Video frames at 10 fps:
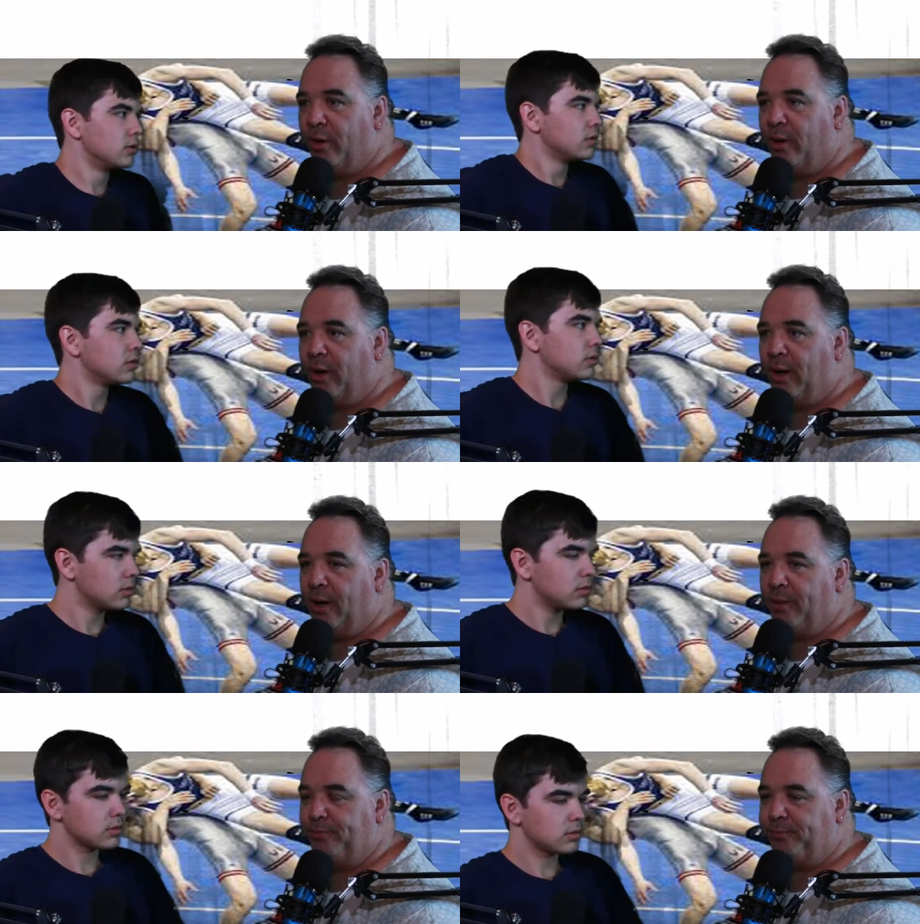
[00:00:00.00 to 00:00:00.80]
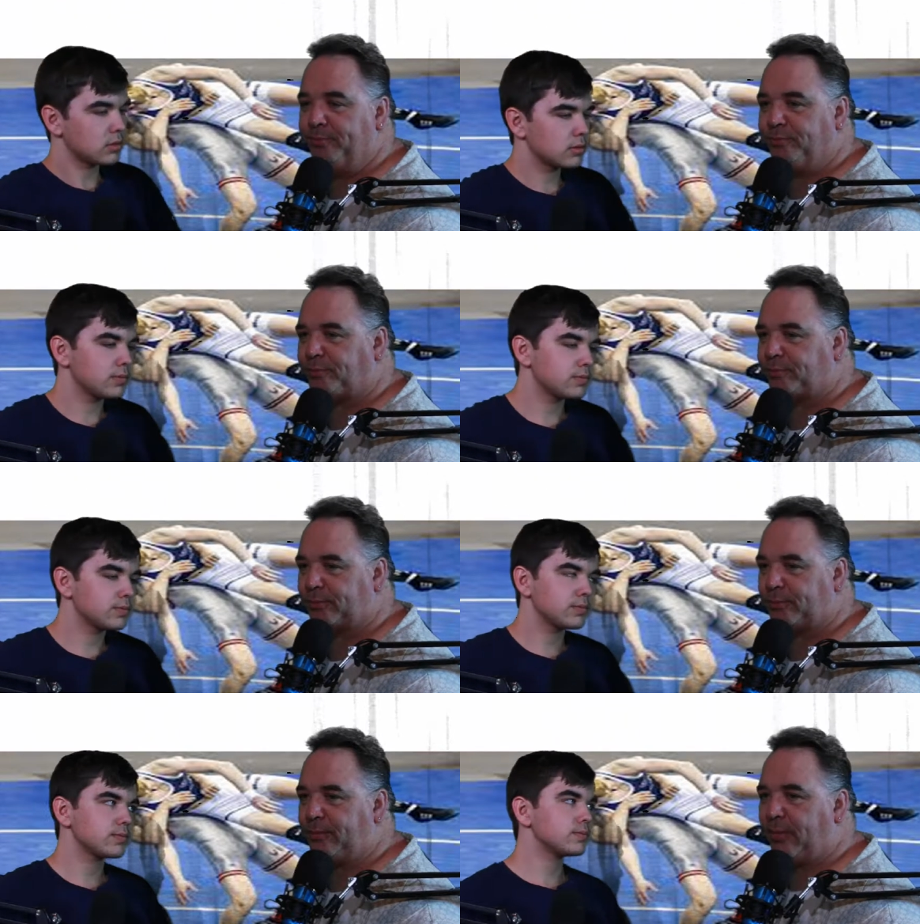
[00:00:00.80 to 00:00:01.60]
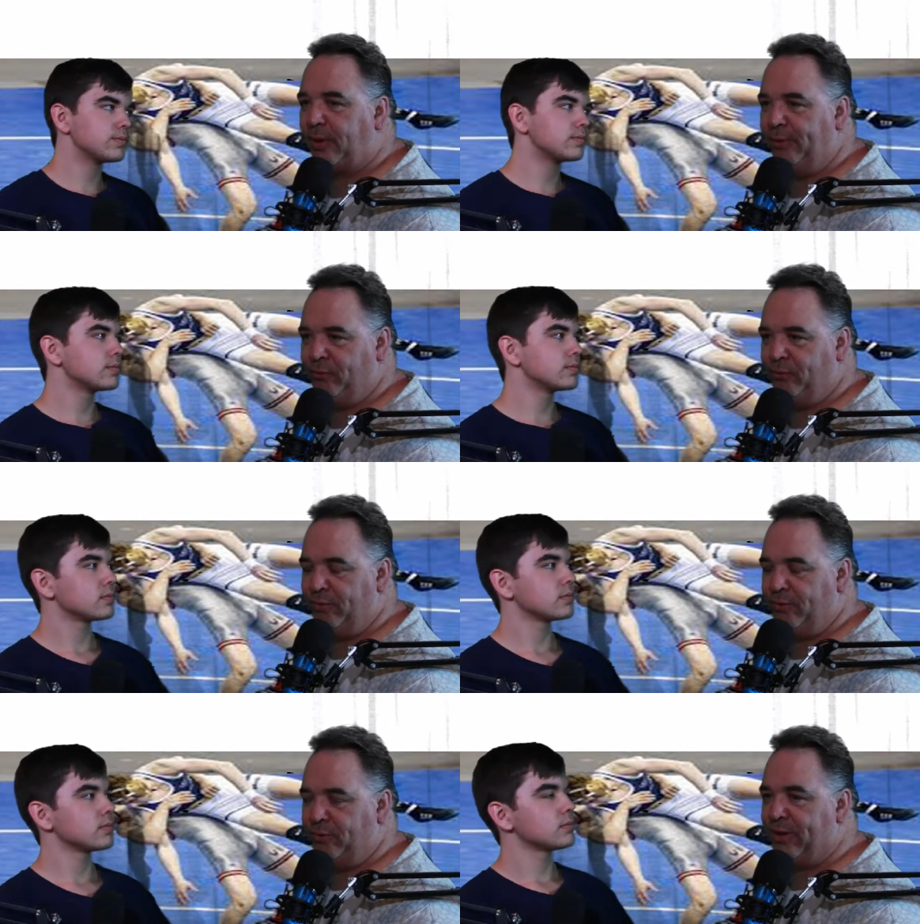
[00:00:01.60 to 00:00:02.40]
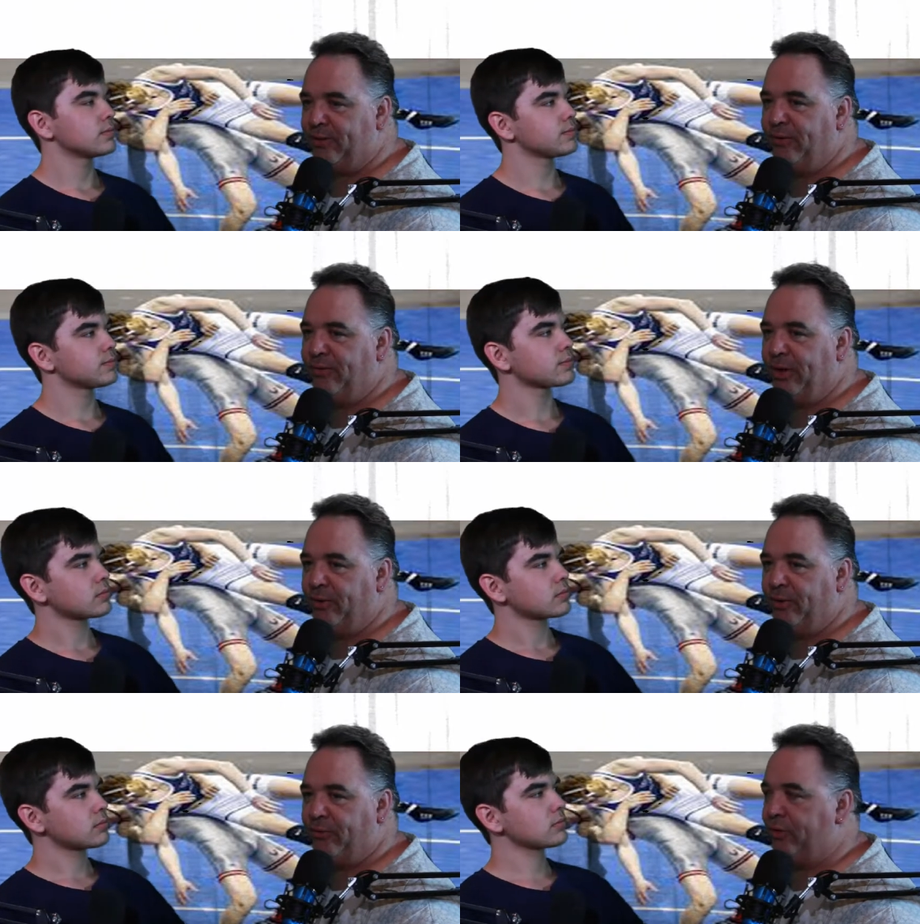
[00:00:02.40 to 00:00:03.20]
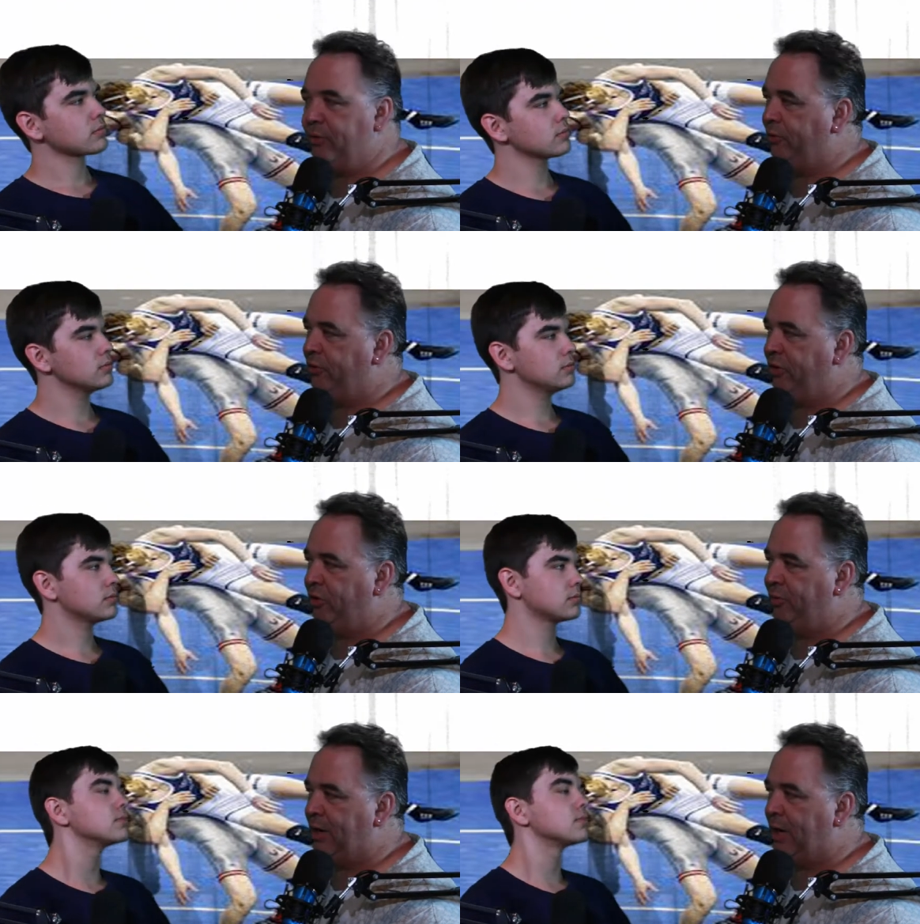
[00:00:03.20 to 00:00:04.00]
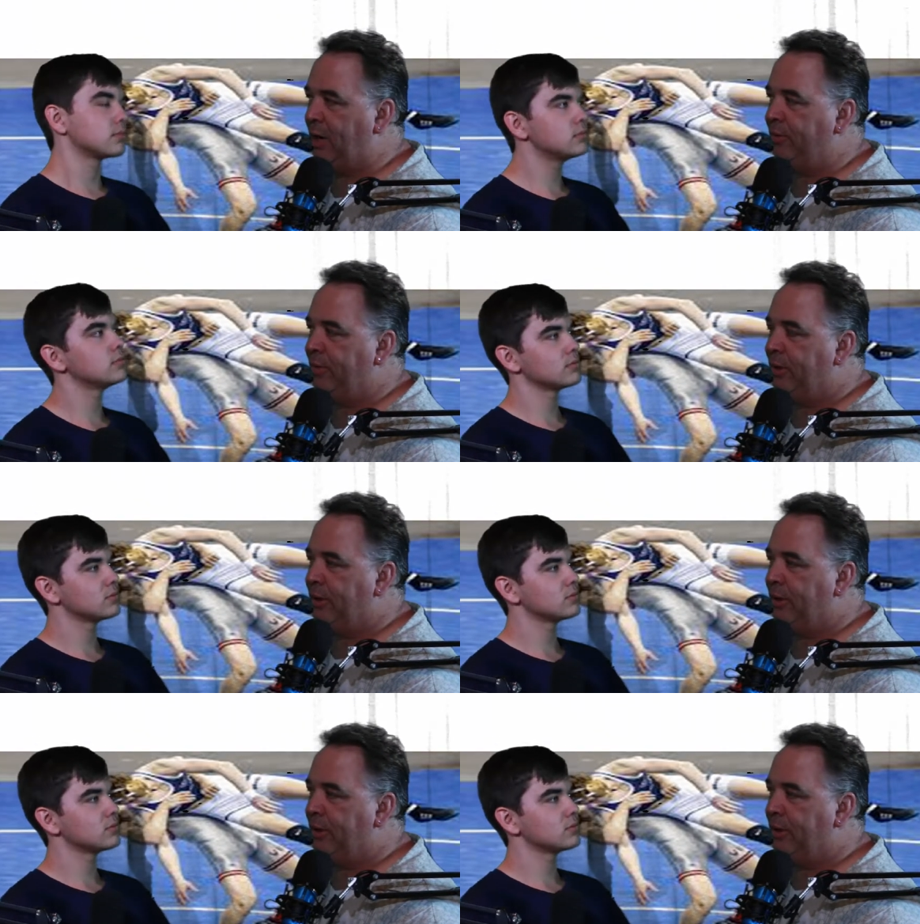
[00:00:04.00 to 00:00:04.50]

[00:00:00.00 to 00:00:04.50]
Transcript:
Speaker 1: um, wrestling videos on YouTube and how